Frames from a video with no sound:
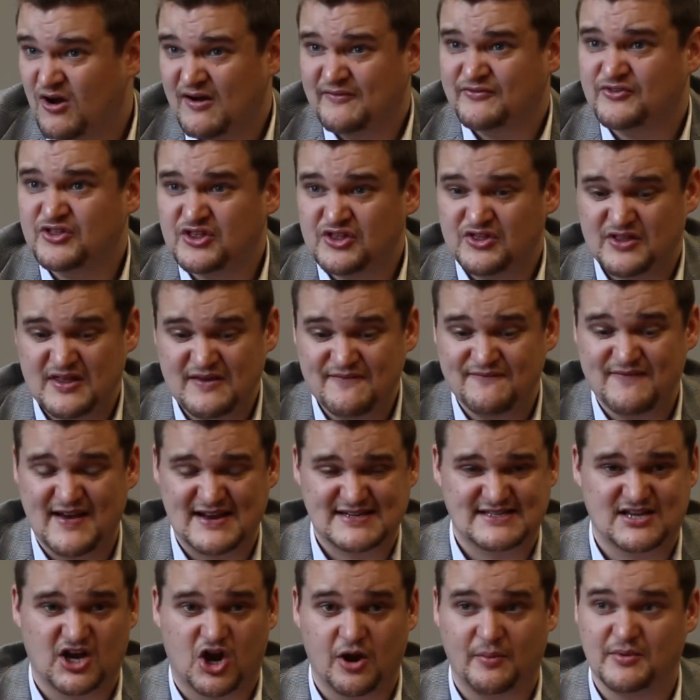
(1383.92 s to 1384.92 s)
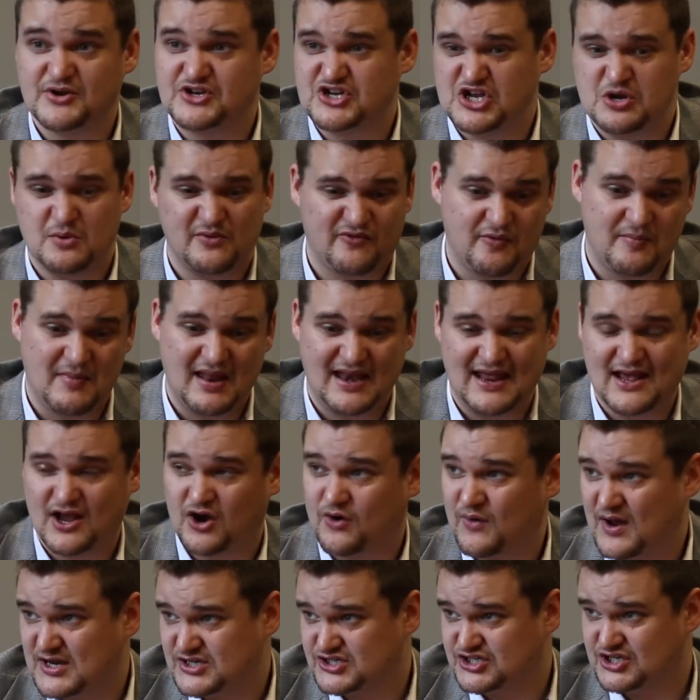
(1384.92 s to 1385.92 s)
Rather than the investor coming to you with a
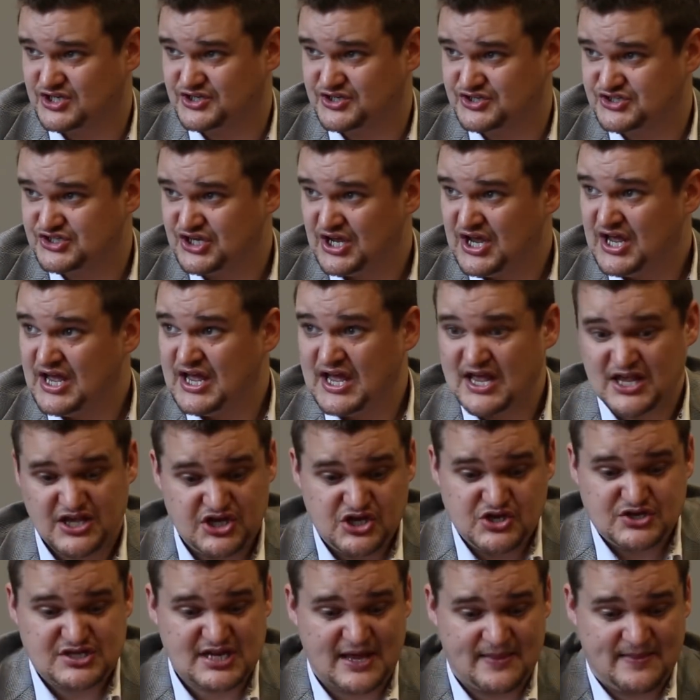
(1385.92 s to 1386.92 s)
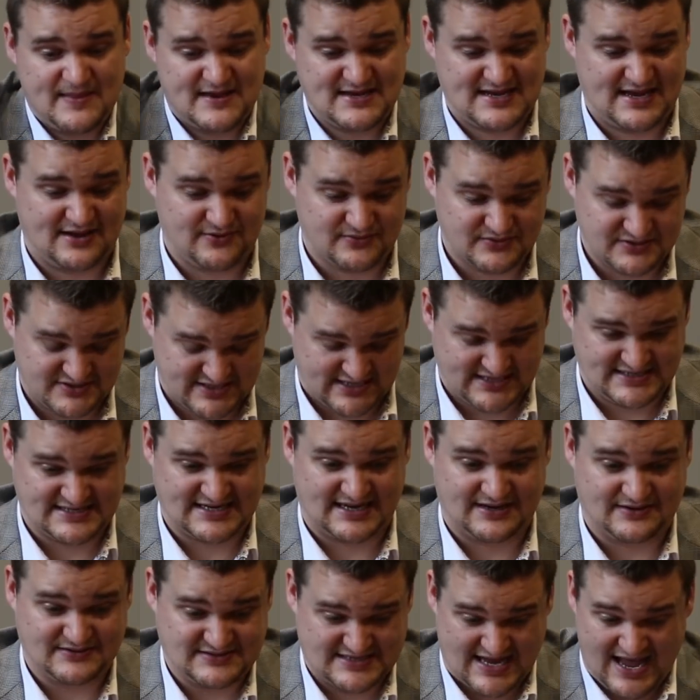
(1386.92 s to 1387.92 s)
million questions, you send the deal
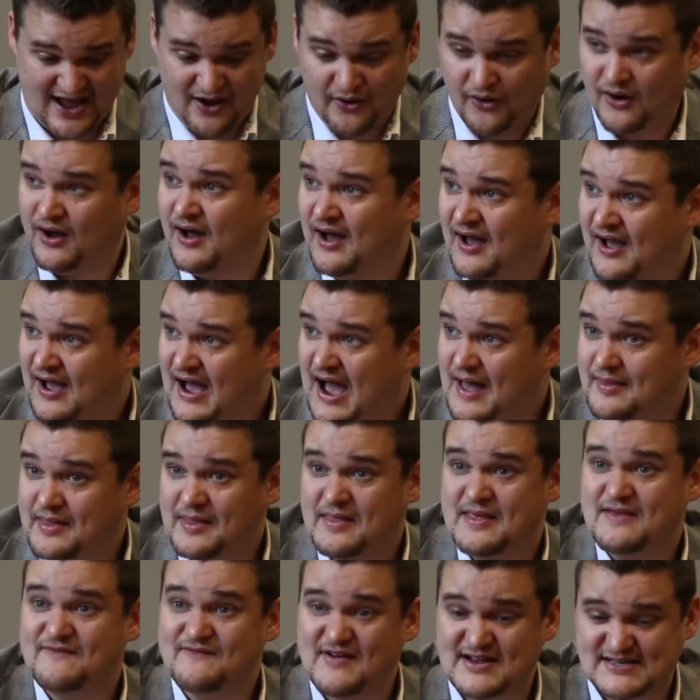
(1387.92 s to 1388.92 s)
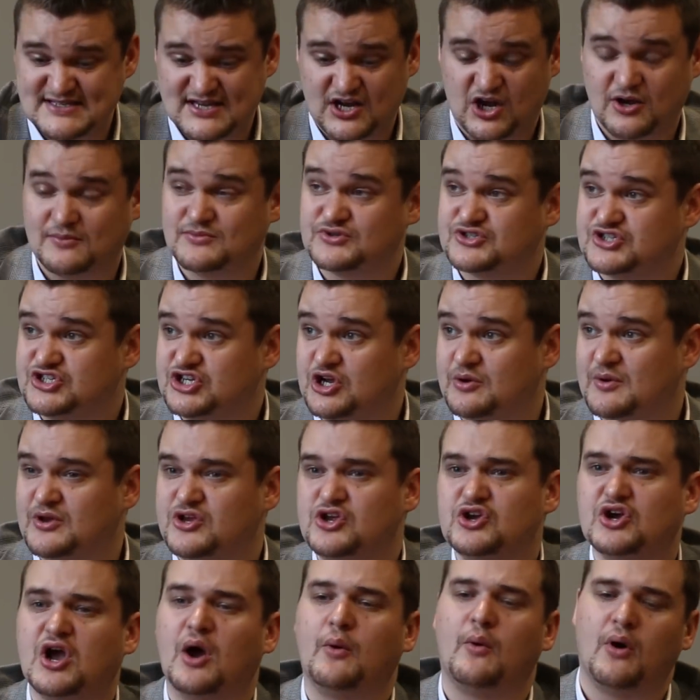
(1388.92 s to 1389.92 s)
details out, and then the investor comes to you,
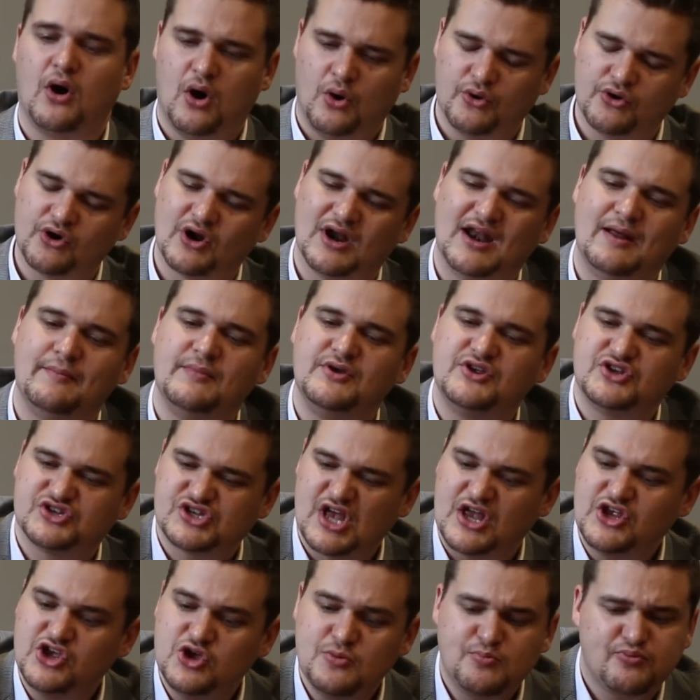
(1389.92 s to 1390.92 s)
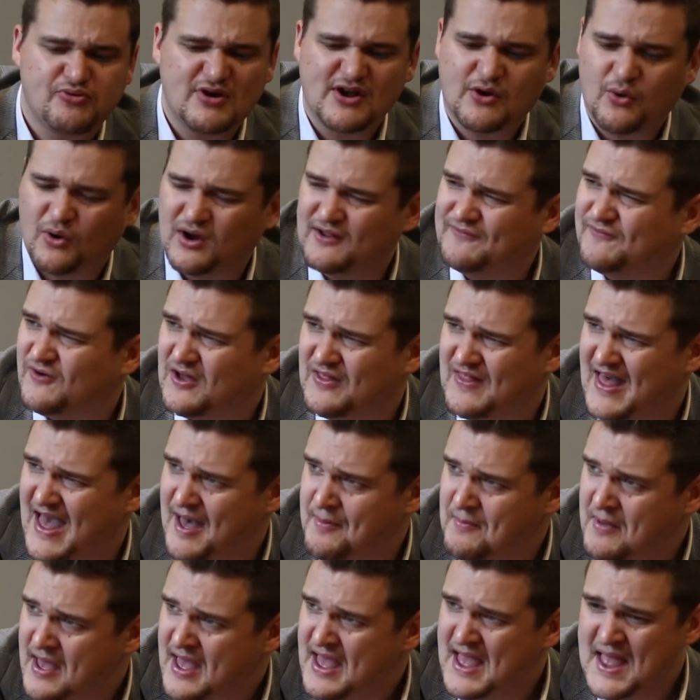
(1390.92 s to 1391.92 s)
and you go, well, hold on, and you pre-qualify
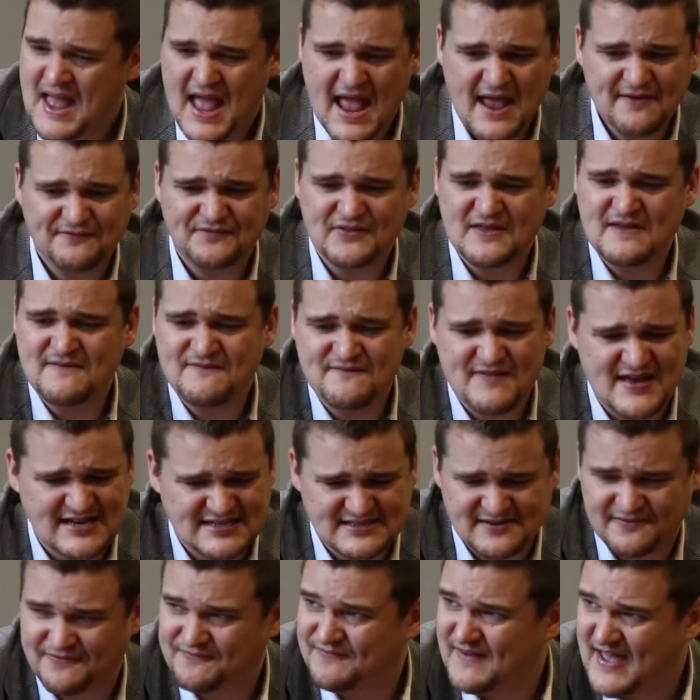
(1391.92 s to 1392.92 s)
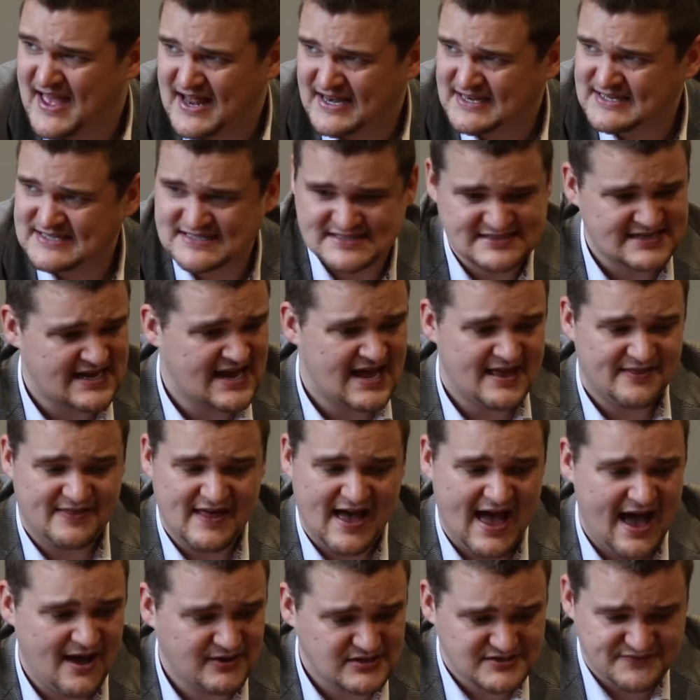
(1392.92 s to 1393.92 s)
them. Yeah. If the investor fits,
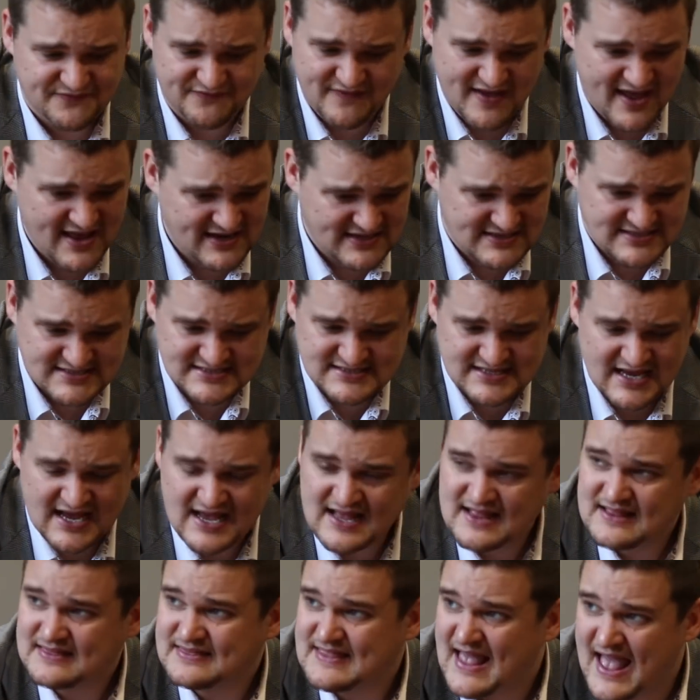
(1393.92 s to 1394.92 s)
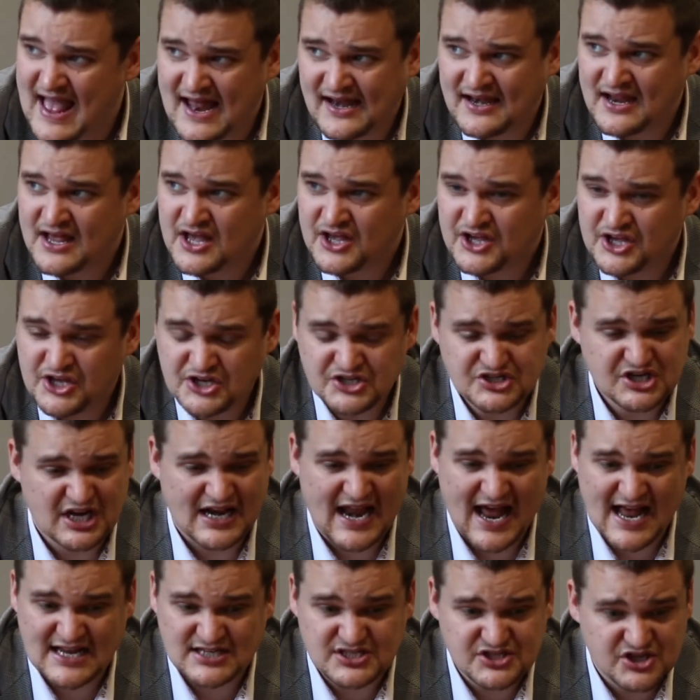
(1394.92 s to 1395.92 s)
the house fits, then you're just
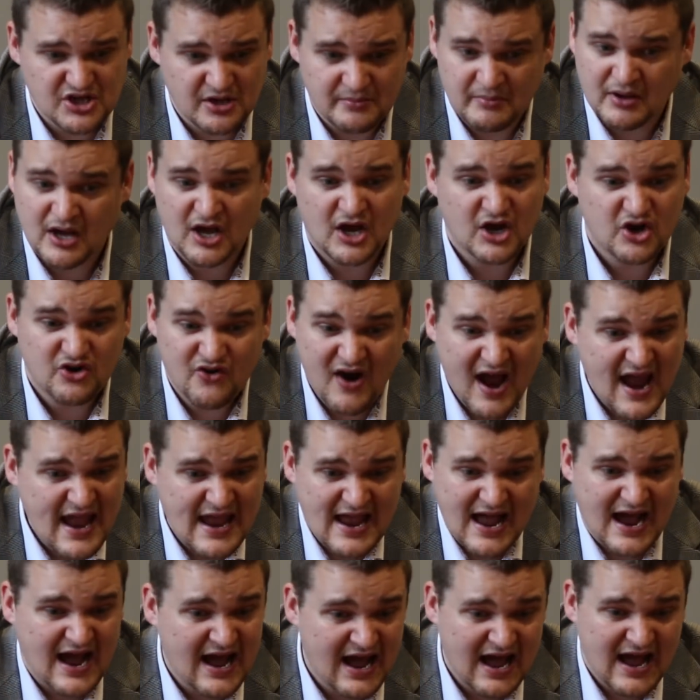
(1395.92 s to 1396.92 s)
going to ask them, great.